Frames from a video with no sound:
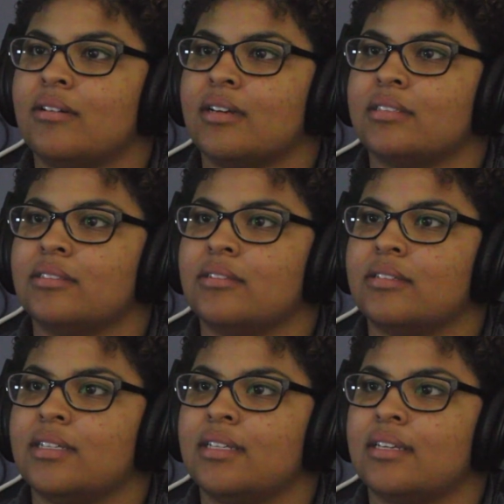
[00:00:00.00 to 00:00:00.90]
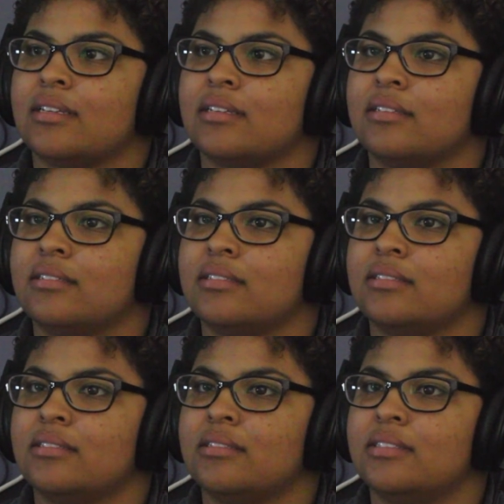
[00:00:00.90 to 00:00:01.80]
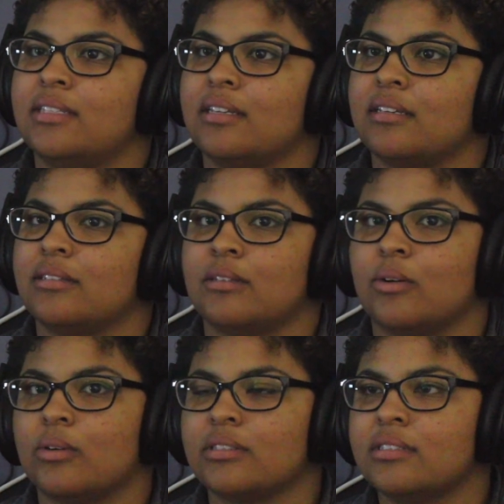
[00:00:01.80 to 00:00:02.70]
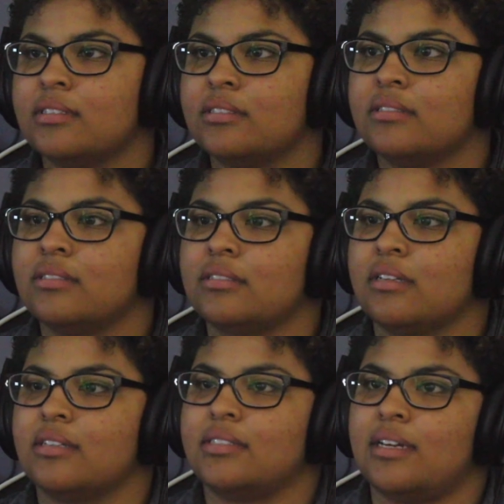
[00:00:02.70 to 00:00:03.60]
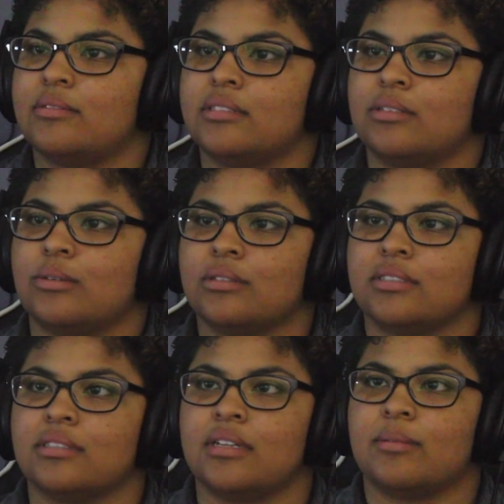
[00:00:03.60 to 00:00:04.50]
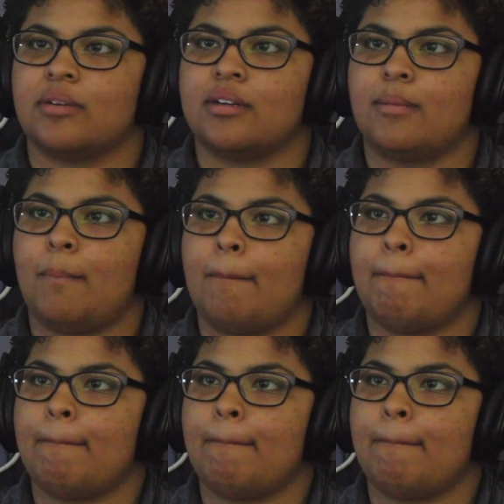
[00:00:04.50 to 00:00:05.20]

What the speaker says: Okay, so are they, like, selling their horses? Because that was the horse's name, right?